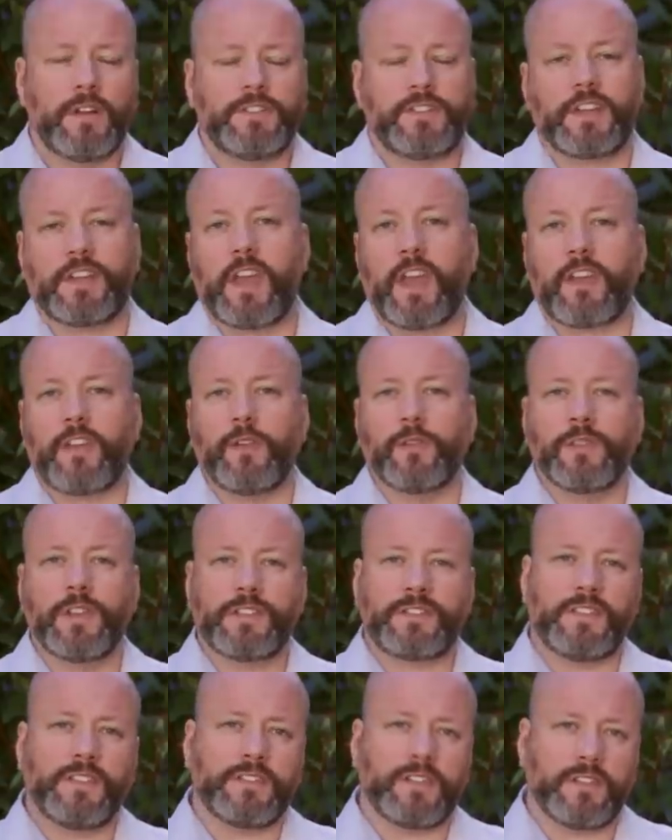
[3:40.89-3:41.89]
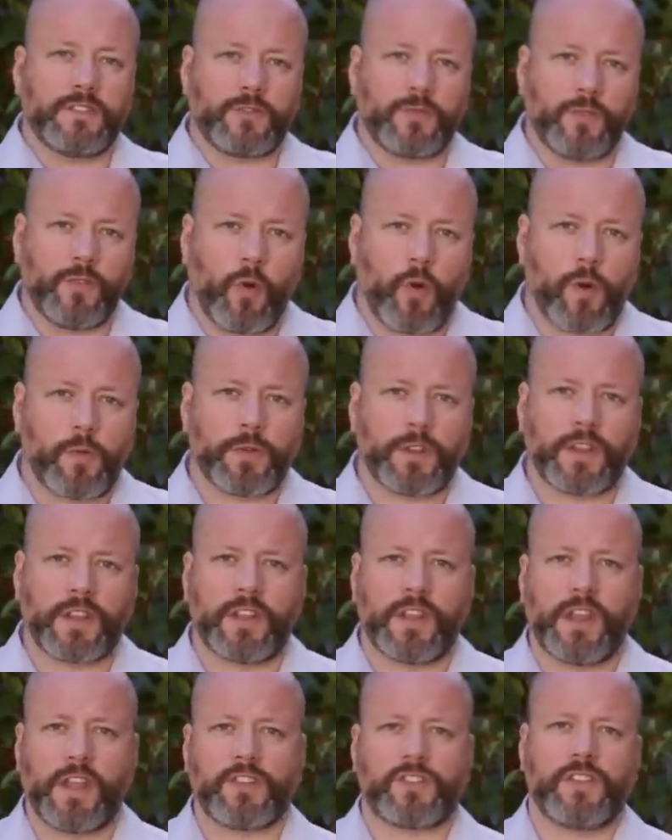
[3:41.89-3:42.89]
to kick Ulysses into an orbital
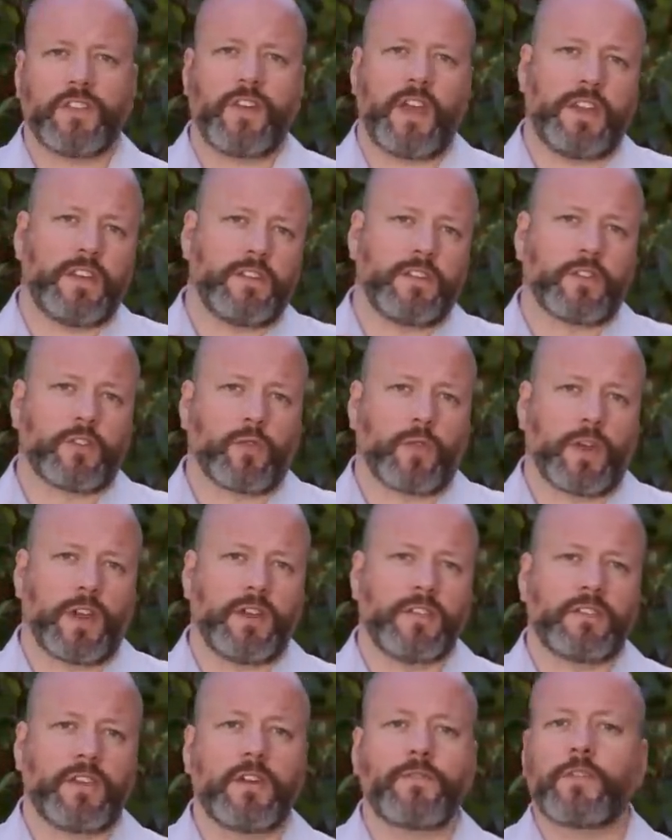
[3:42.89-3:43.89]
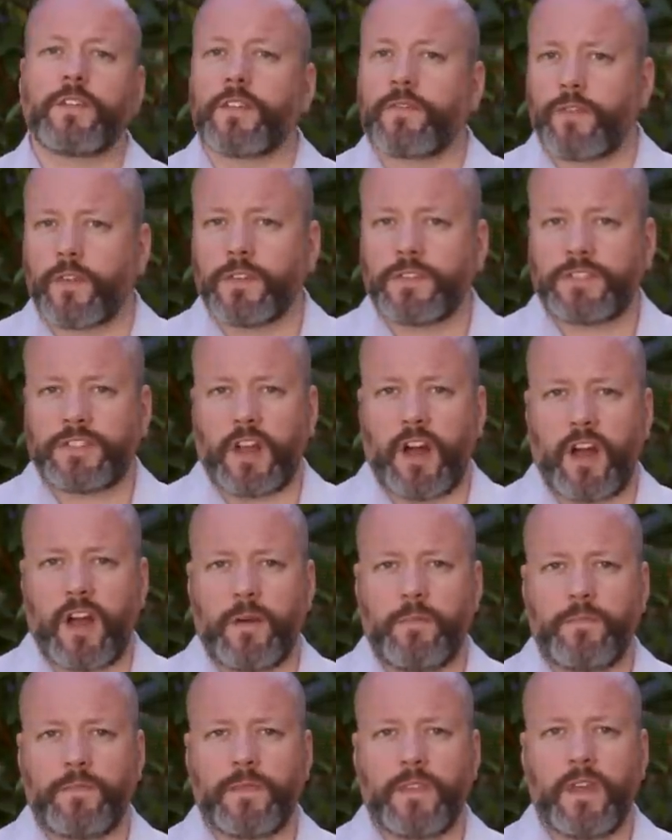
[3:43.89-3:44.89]
inclination of 80 degrees, and for the first
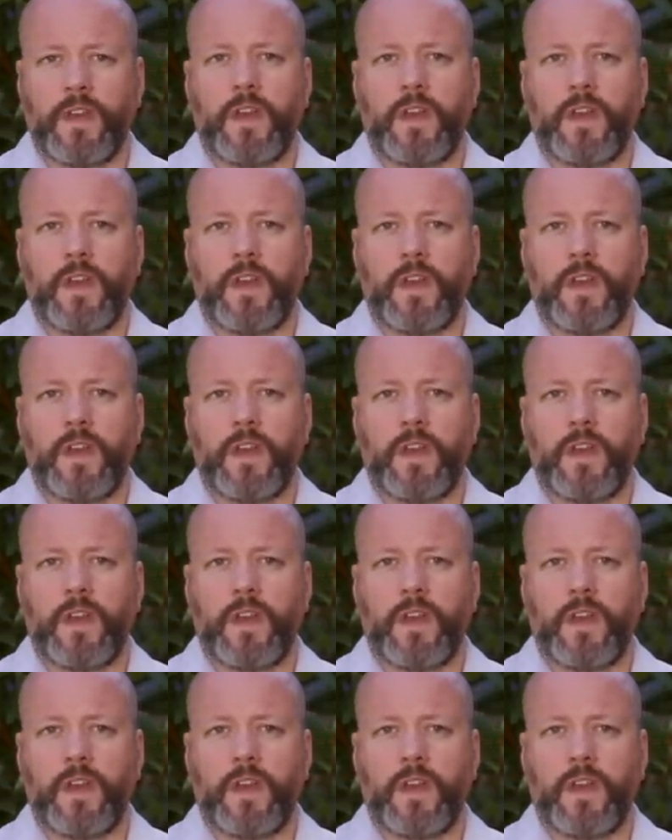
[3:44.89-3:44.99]
time,